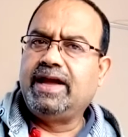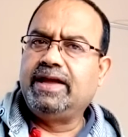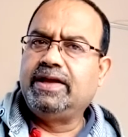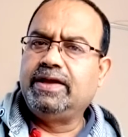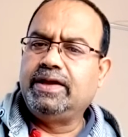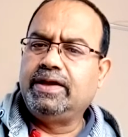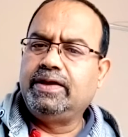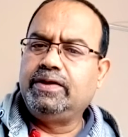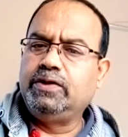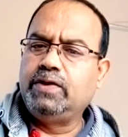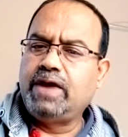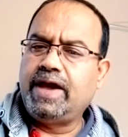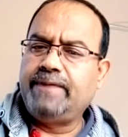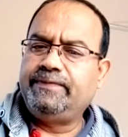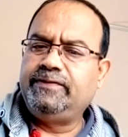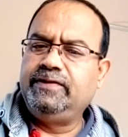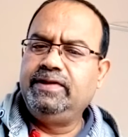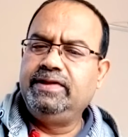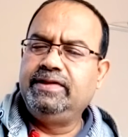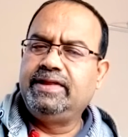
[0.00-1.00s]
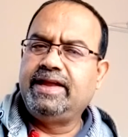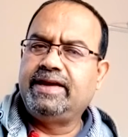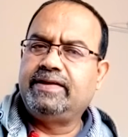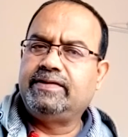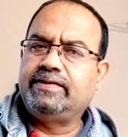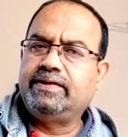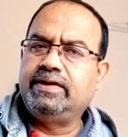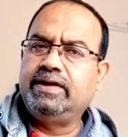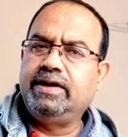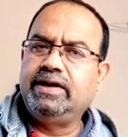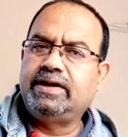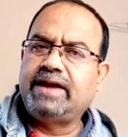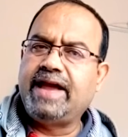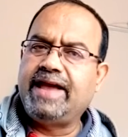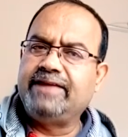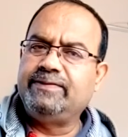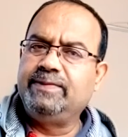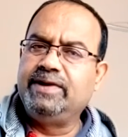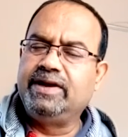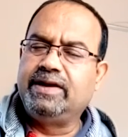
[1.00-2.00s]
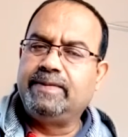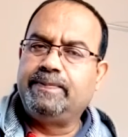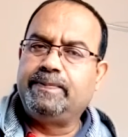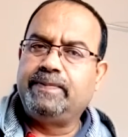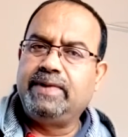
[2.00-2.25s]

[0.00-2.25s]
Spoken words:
You have seen that it has been